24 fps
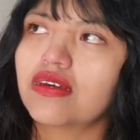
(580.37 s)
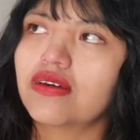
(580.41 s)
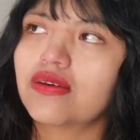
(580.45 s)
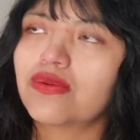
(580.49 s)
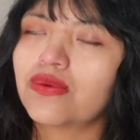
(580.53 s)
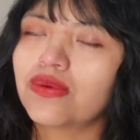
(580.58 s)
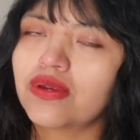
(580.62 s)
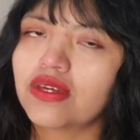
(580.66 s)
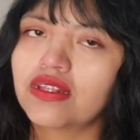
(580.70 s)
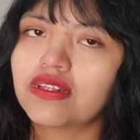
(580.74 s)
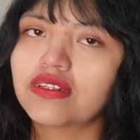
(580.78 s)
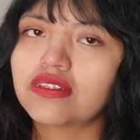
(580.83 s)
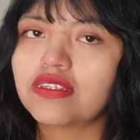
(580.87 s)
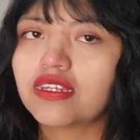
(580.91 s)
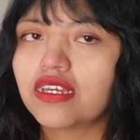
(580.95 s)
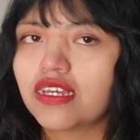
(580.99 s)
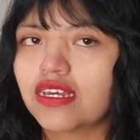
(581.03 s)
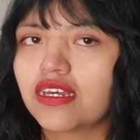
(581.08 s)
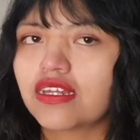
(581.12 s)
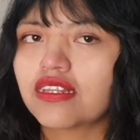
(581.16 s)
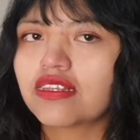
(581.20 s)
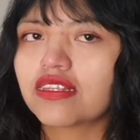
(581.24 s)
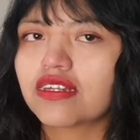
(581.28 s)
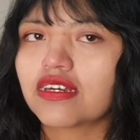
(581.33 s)
will
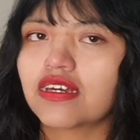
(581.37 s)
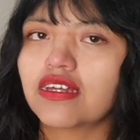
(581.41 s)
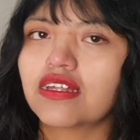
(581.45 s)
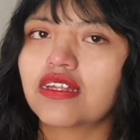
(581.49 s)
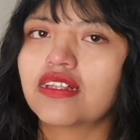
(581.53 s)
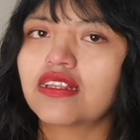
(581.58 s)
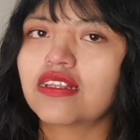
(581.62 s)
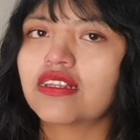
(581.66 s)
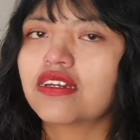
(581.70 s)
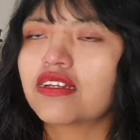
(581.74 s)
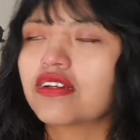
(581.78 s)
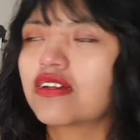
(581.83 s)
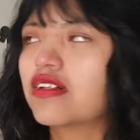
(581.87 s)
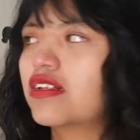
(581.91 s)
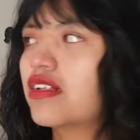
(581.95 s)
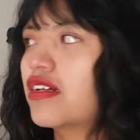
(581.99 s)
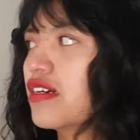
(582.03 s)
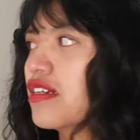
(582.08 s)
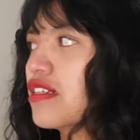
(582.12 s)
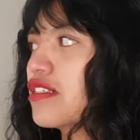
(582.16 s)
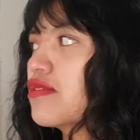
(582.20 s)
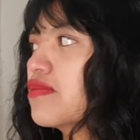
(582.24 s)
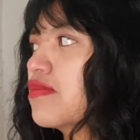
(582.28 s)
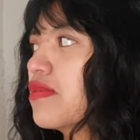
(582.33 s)
need a little
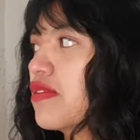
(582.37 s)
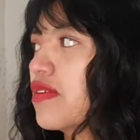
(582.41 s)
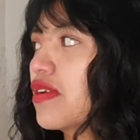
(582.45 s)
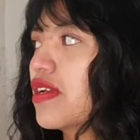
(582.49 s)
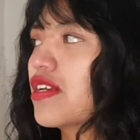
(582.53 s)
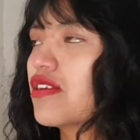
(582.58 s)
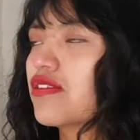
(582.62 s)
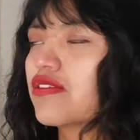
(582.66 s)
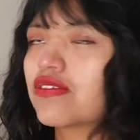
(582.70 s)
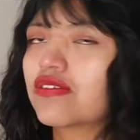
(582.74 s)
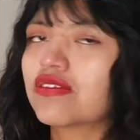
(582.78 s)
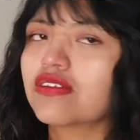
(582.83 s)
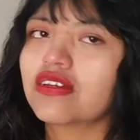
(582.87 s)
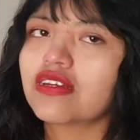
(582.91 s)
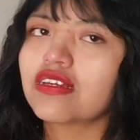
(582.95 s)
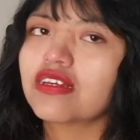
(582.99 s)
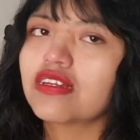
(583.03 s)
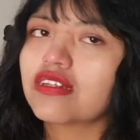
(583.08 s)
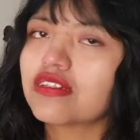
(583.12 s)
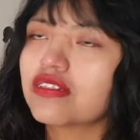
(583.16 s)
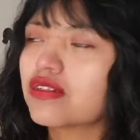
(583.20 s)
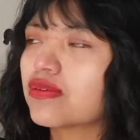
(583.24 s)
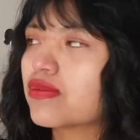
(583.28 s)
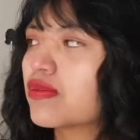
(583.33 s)
aspiration
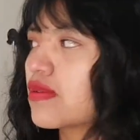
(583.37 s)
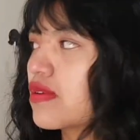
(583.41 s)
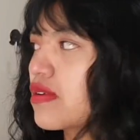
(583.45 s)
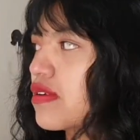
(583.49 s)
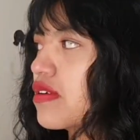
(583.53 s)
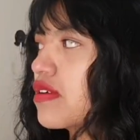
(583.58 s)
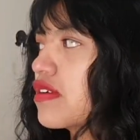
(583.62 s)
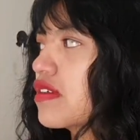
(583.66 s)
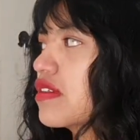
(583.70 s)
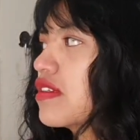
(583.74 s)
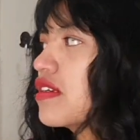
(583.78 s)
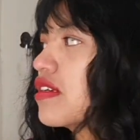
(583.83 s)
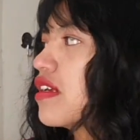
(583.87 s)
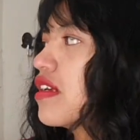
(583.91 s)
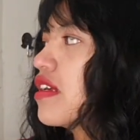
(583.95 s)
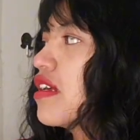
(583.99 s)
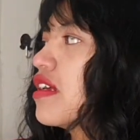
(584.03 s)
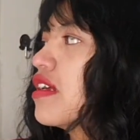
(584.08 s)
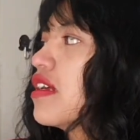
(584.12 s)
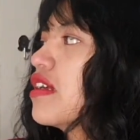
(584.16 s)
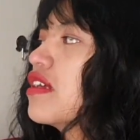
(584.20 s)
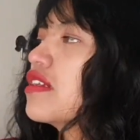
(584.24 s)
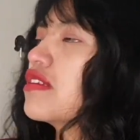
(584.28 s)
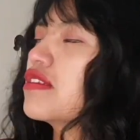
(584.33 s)
in the word.
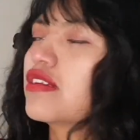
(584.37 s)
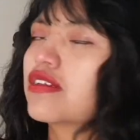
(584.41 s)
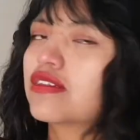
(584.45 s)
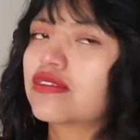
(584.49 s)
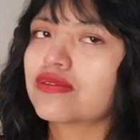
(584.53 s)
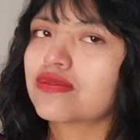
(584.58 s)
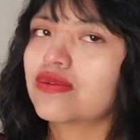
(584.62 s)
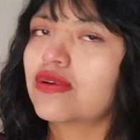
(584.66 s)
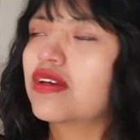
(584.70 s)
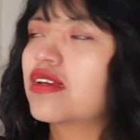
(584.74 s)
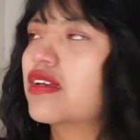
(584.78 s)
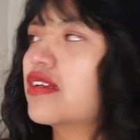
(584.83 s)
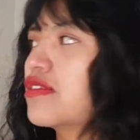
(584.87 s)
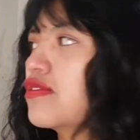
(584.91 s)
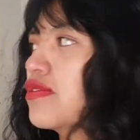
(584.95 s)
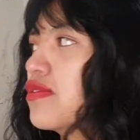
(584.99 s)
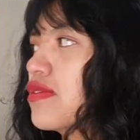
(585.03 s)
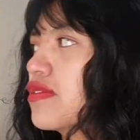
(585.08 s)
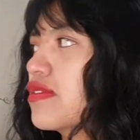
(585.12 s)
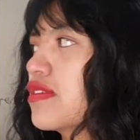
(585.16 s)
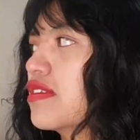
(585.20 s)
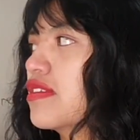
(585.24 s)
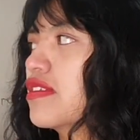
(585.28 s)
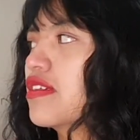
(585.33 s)
That's why it's
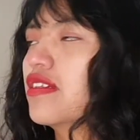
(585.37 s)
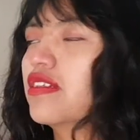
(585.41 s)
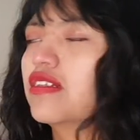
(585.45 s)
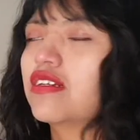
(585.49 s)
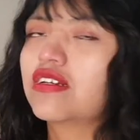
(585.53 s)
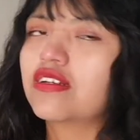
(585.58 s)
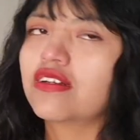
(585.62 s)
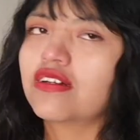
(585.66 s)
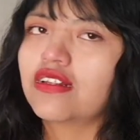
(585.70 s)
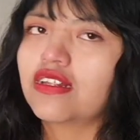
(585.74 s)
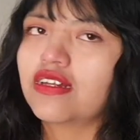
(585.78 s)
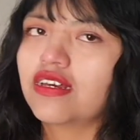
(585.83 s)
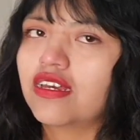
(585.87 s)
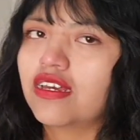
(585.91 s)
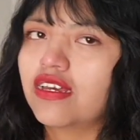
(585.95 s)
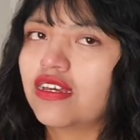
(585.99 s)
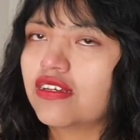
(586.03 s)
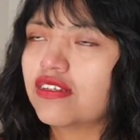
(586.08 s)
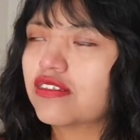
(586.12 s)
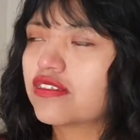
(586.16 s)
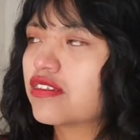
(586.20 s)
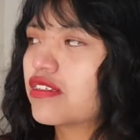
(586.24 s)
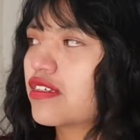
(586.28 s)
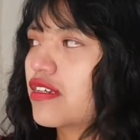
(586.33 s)
used the little
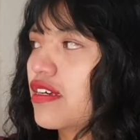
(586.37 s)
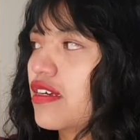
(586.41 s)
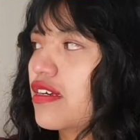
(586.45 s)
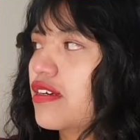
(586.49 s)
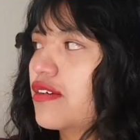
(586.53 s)
h